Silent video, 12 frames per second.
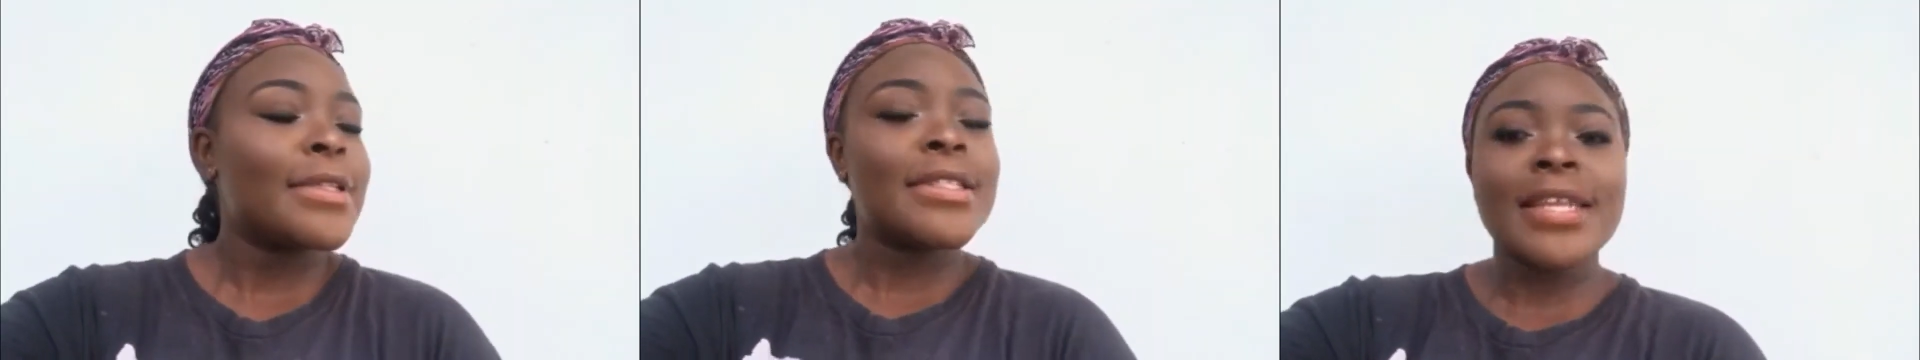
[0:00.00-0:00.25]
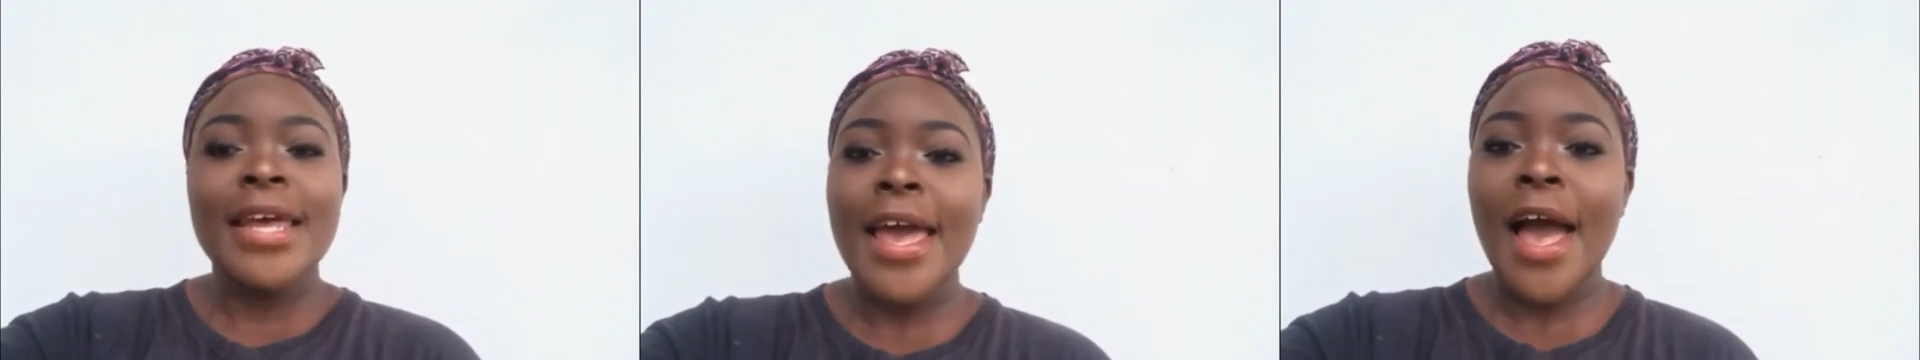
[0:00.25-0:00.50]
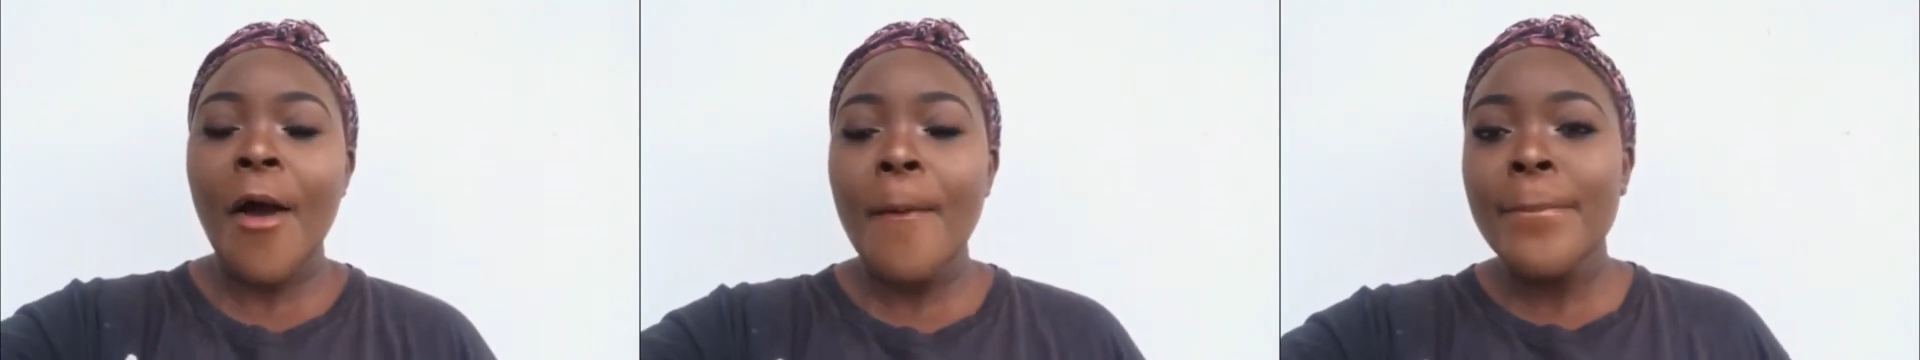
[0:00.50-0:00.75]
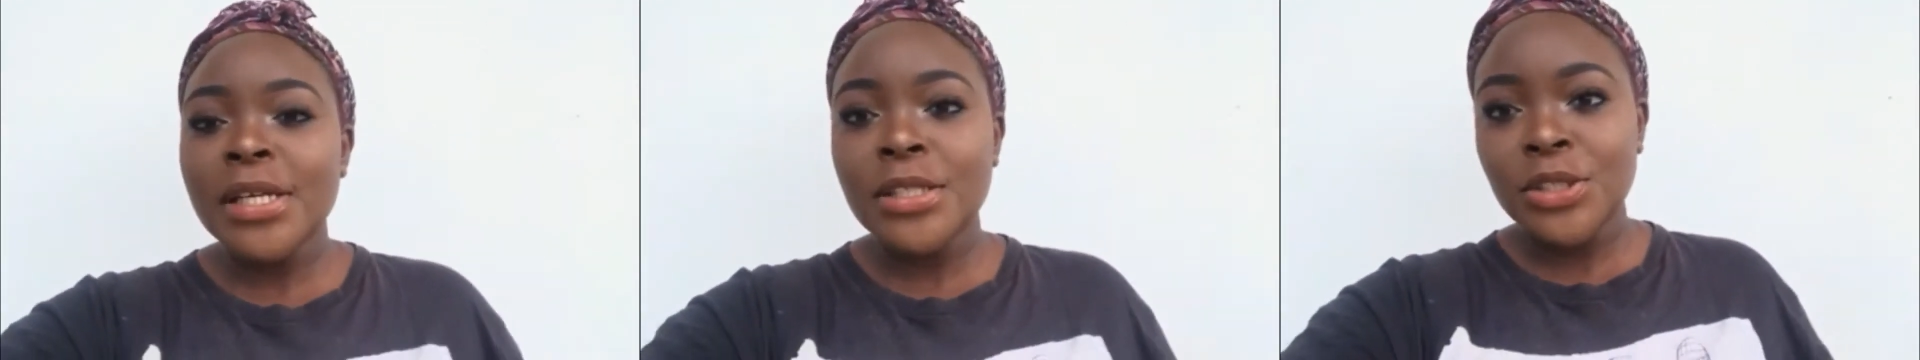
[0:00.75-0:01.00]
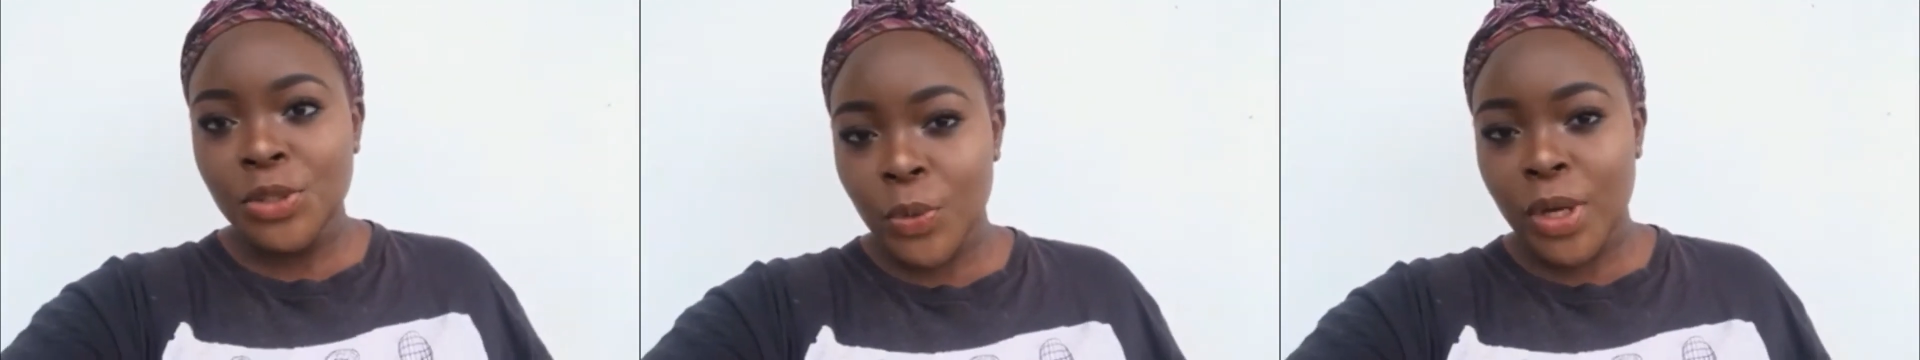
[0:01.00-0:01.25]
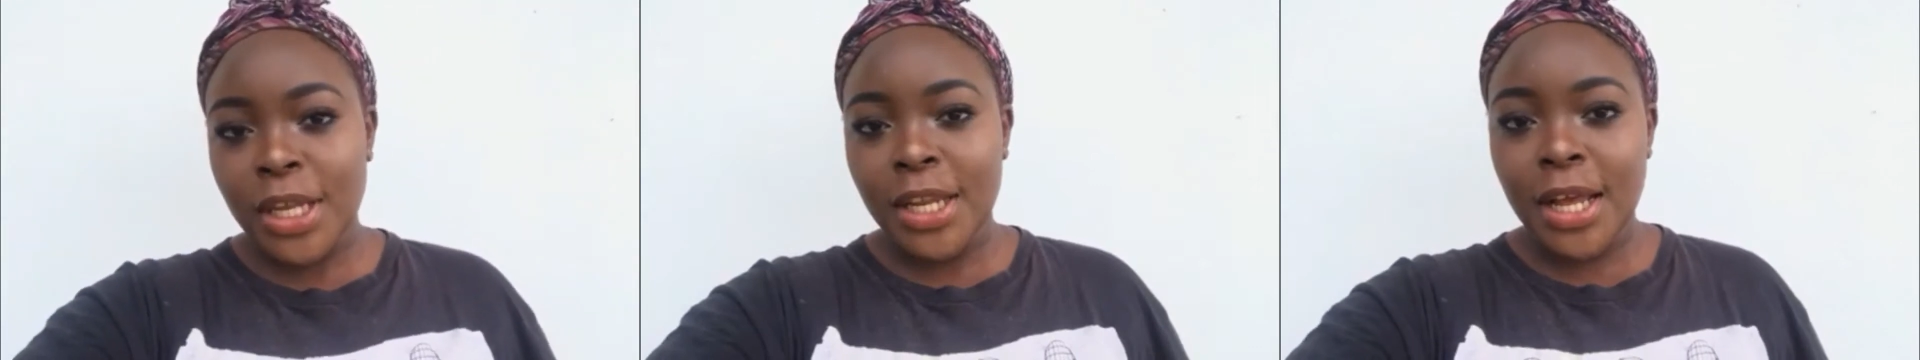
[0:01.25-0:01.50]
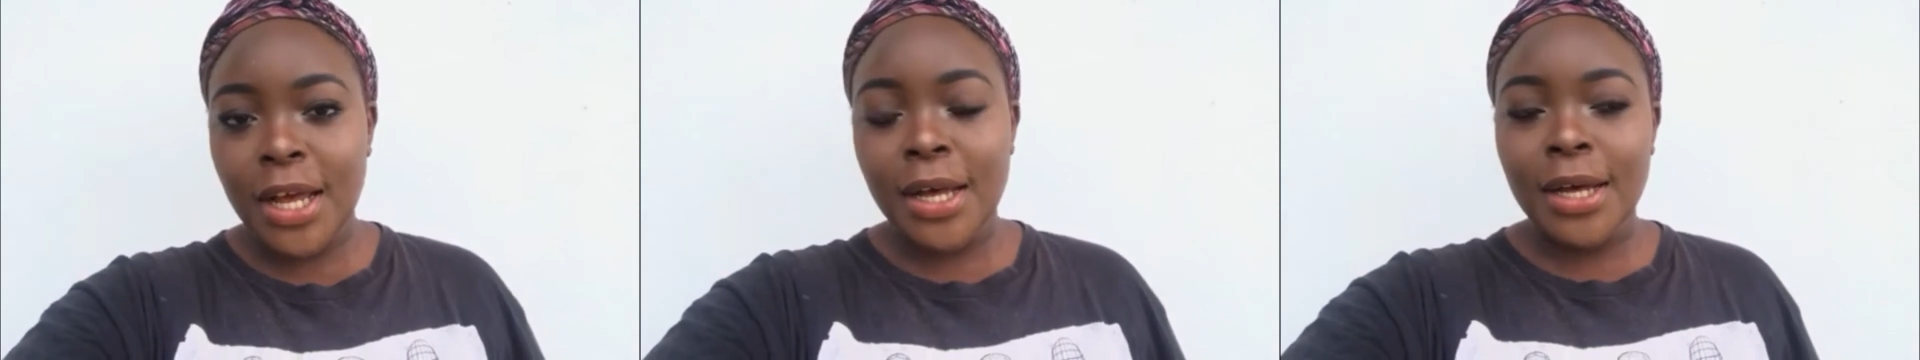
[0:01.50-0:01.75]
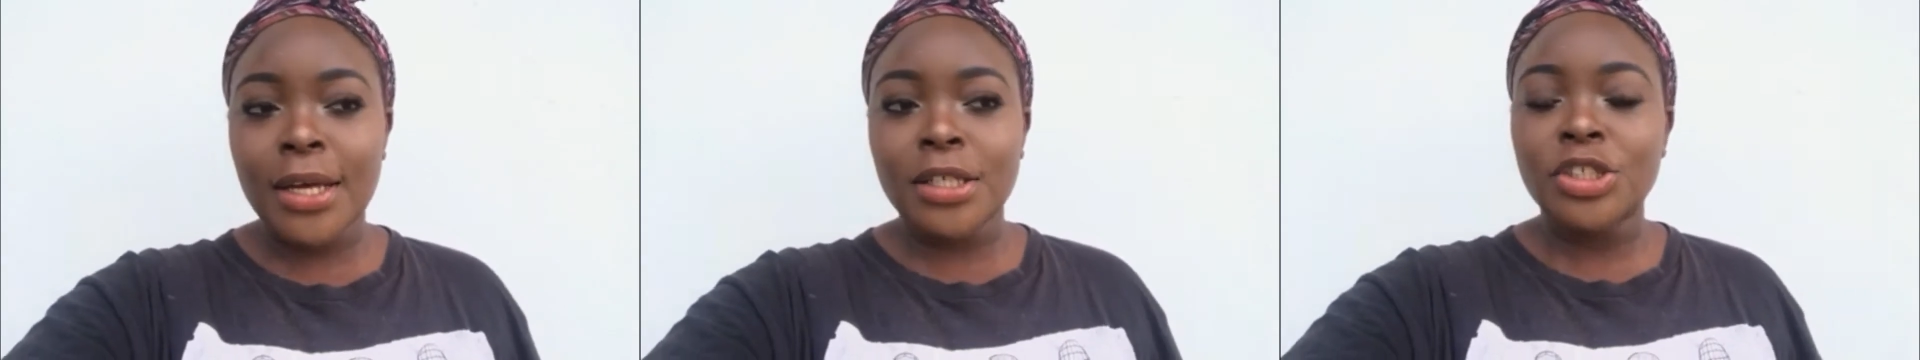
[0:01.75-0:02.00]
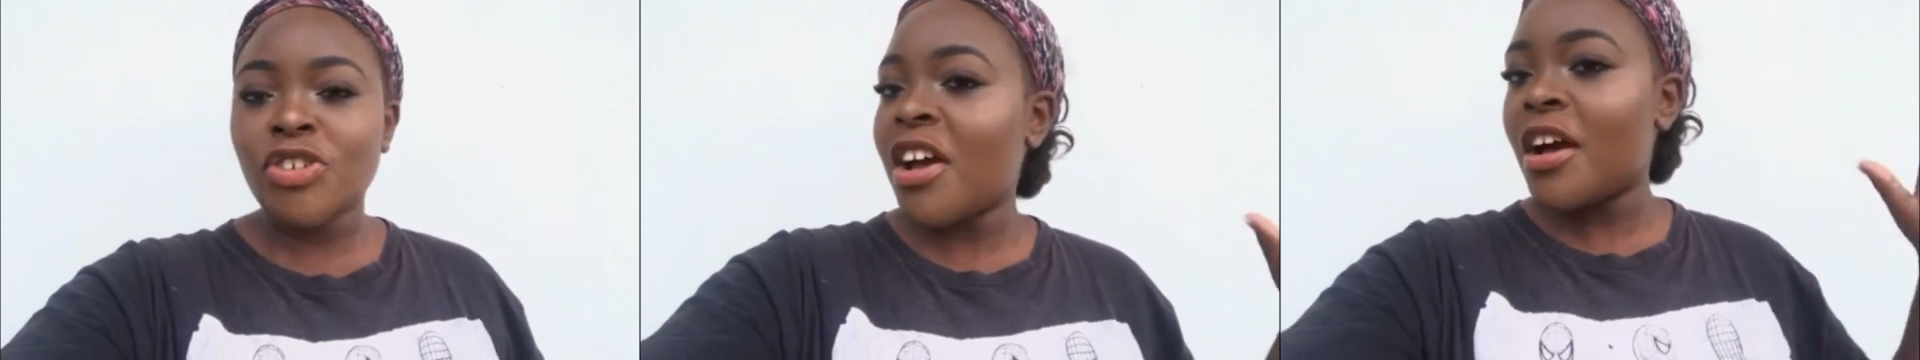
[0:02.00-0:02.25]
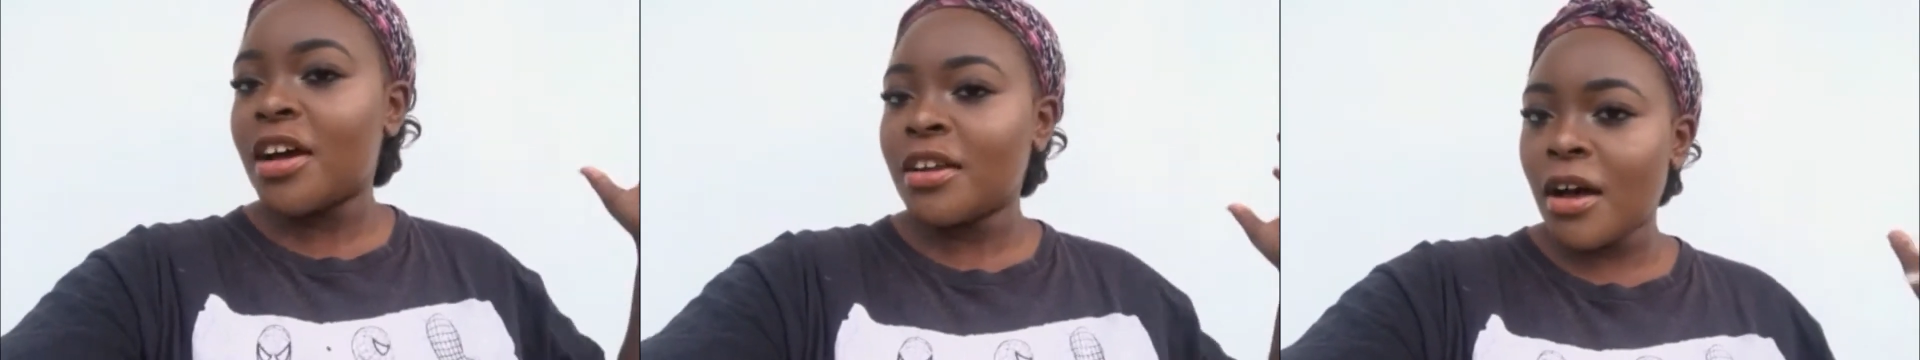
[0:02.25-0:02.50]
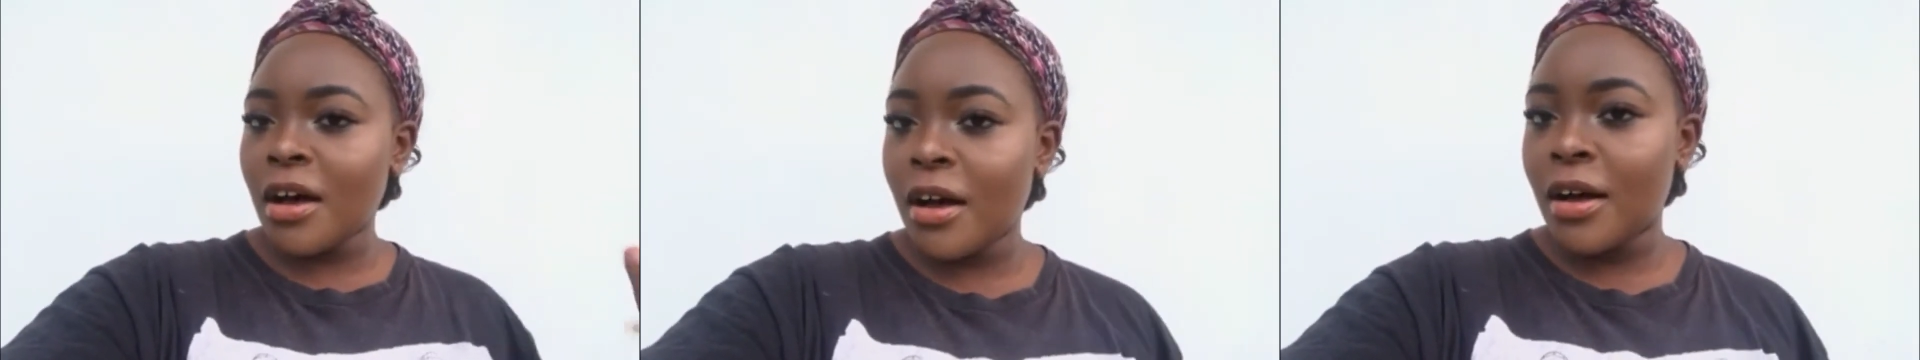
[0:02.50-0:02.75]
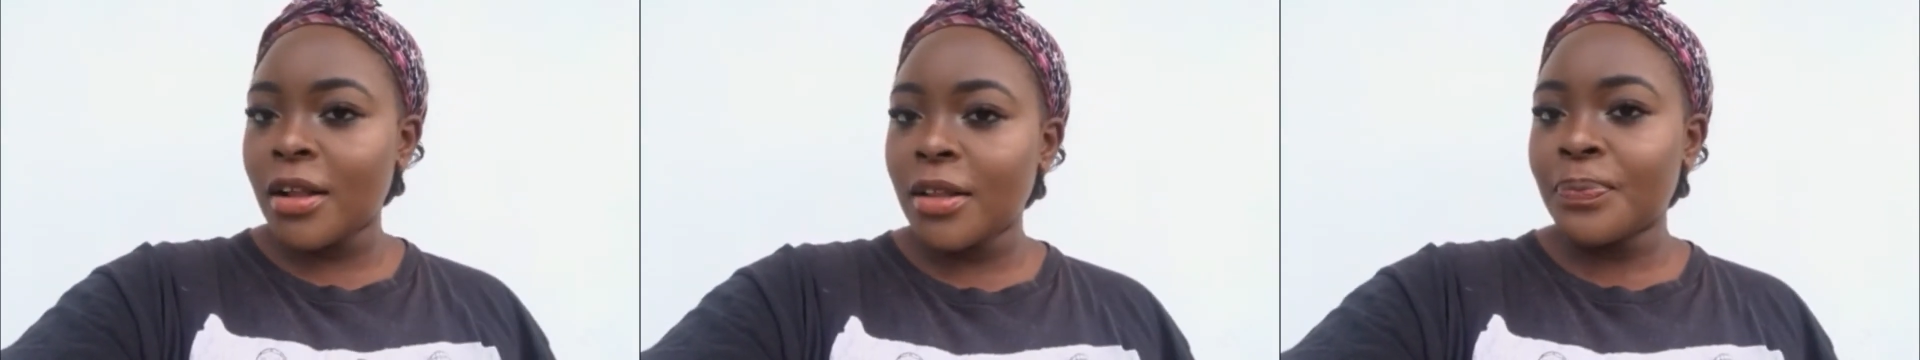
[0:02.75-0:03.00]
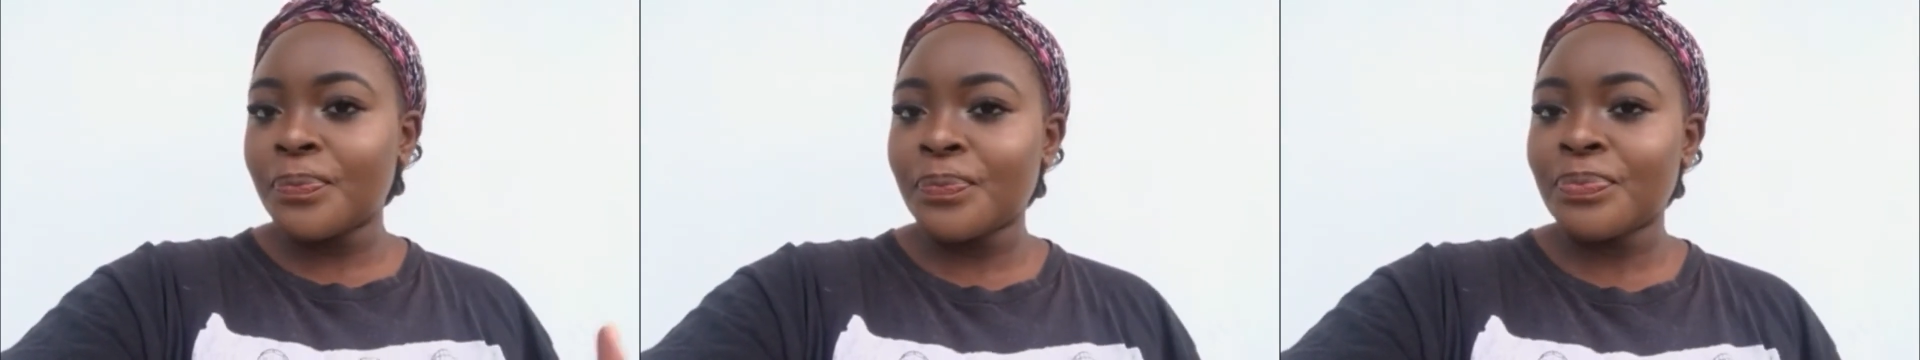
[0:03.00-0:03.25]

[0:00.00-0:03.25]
Today I'll be doing a try-on haul.